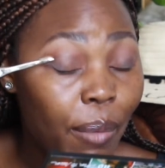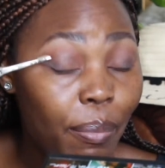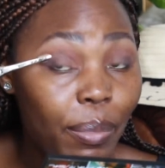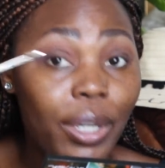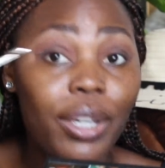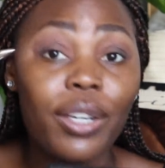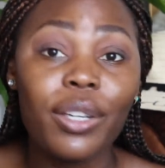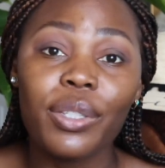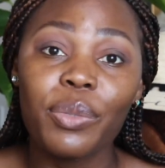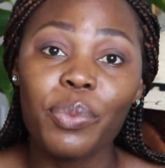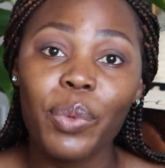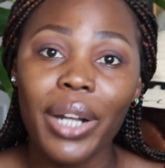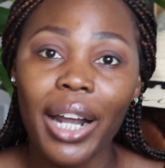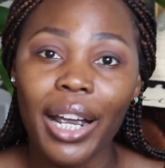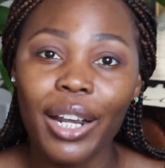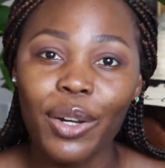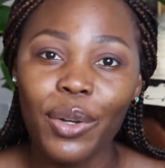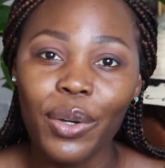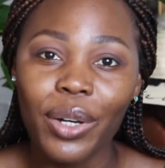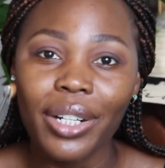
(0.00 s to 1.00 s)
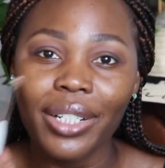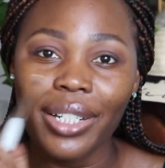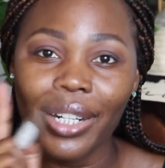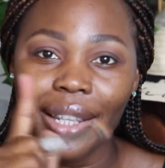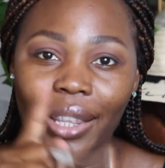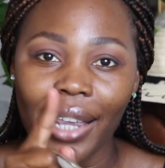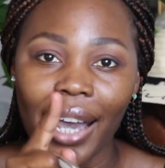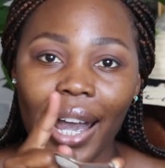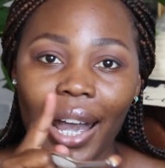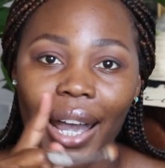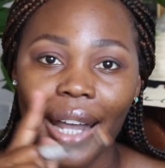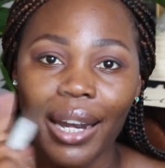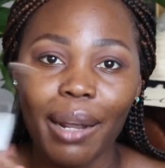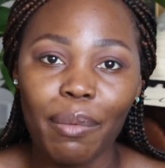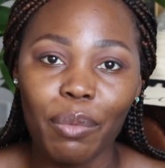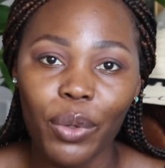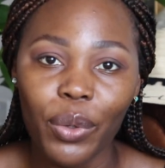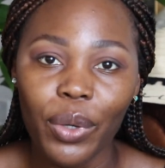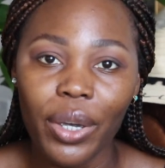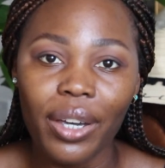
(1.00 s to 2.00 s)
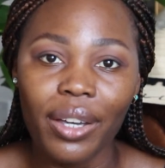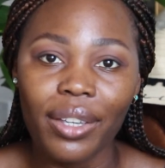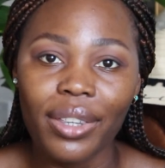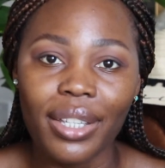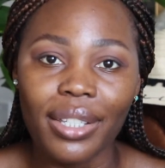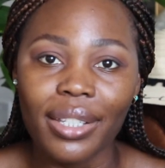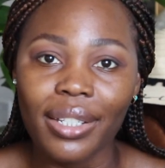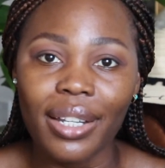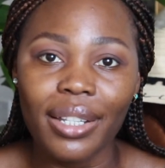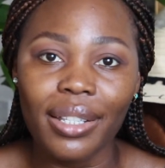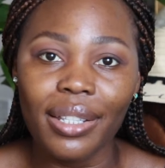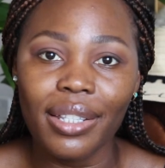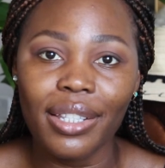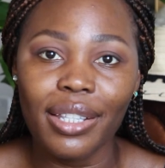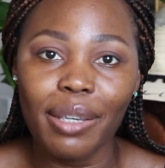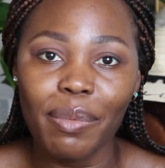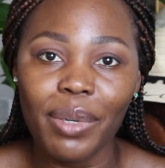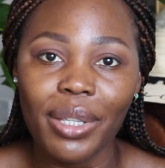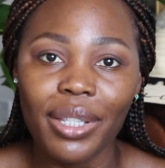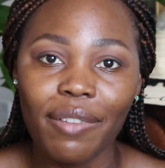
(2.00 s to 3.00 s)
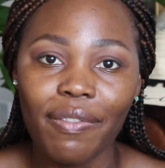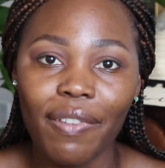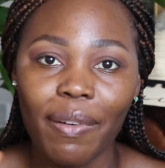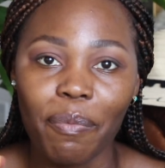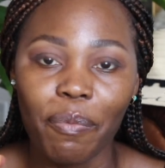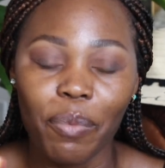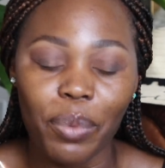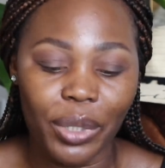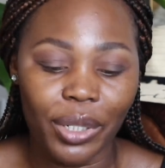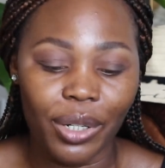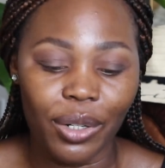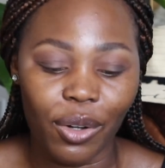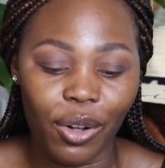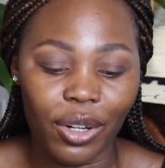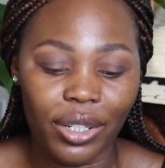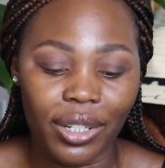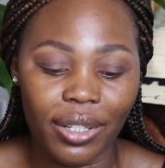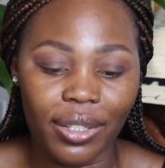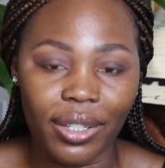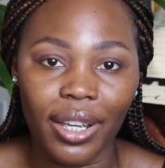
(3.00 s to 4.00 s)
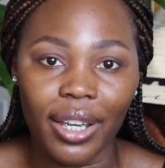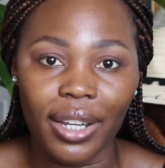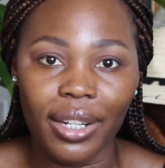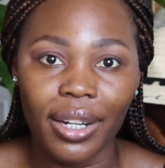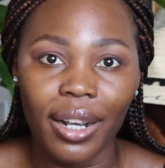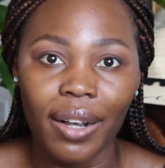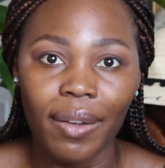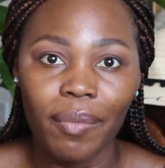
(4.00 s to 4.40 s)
Because when I look at it then, I'm looking at this, it doesn't seem as if I've put a lot, does it?